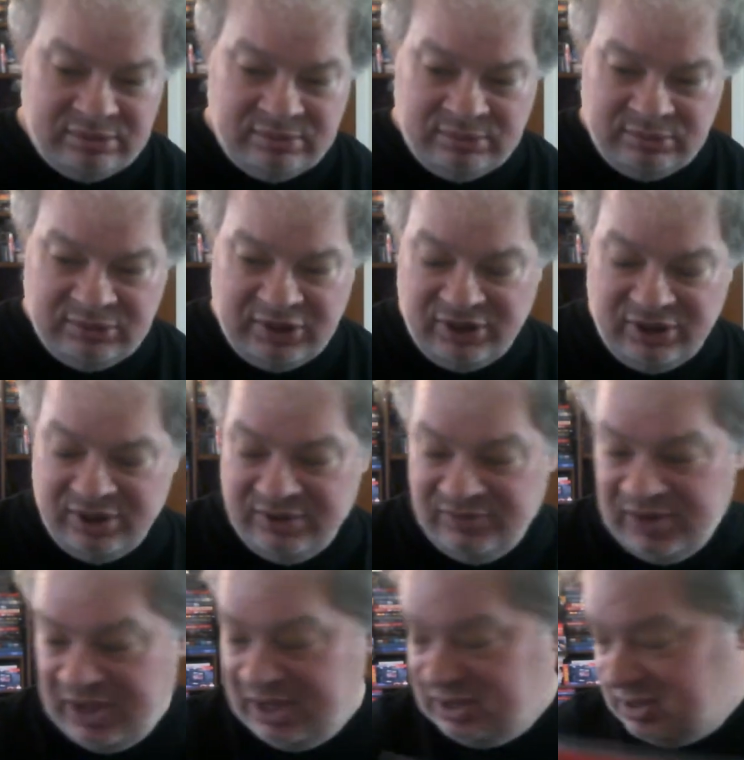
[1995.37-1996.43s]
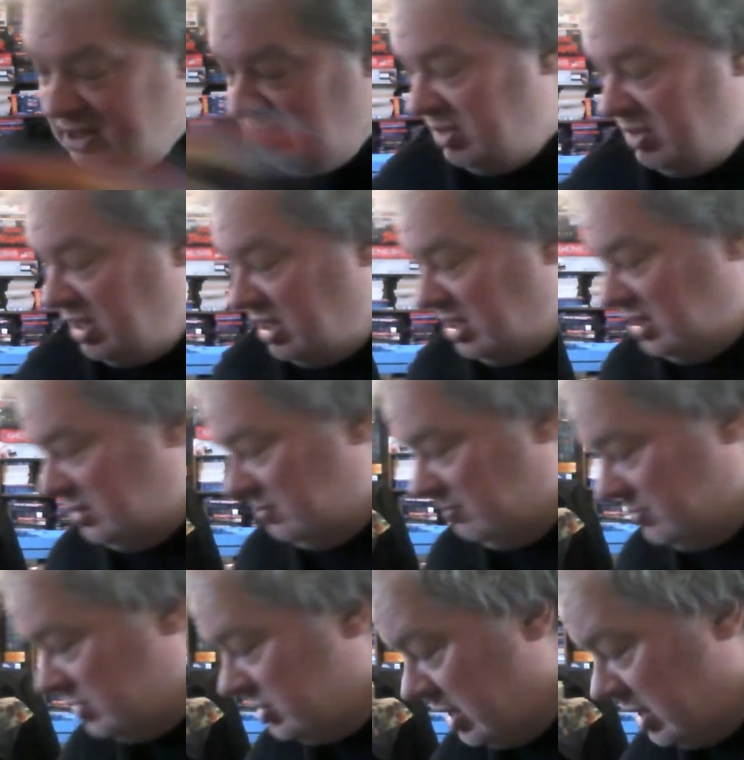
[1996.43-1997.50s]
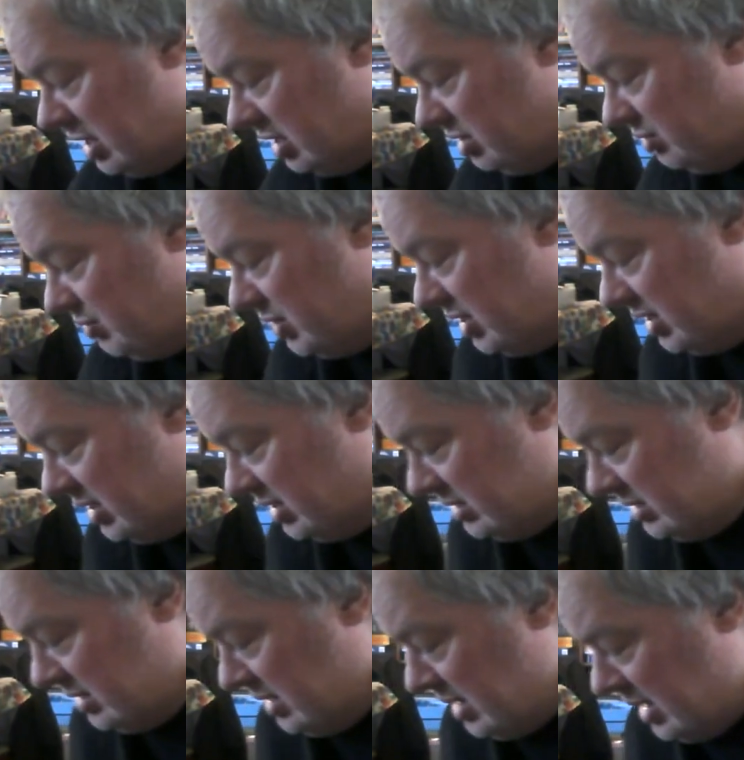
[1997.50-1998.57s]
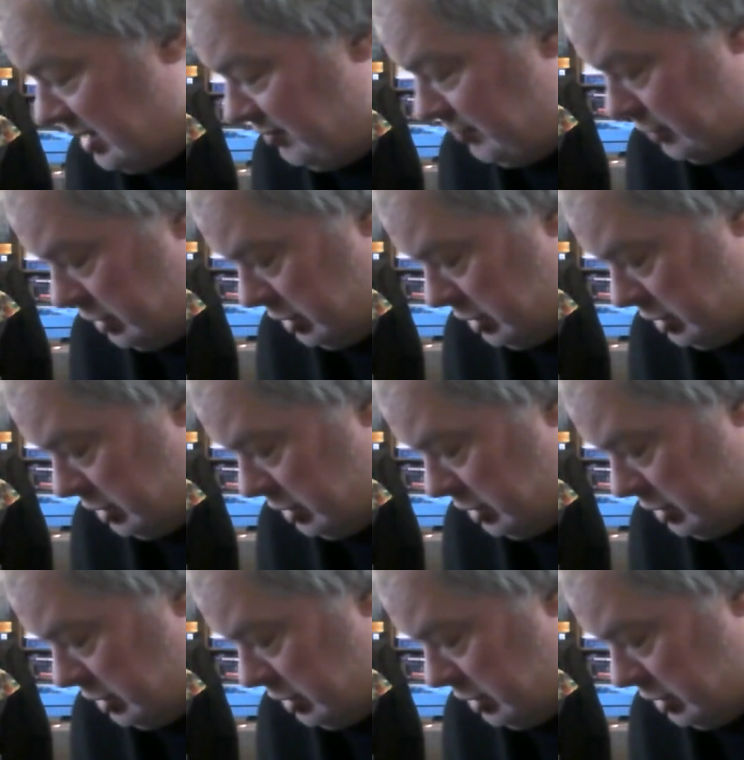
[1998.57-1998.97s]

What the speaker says: They could have easily made side 3 CAV,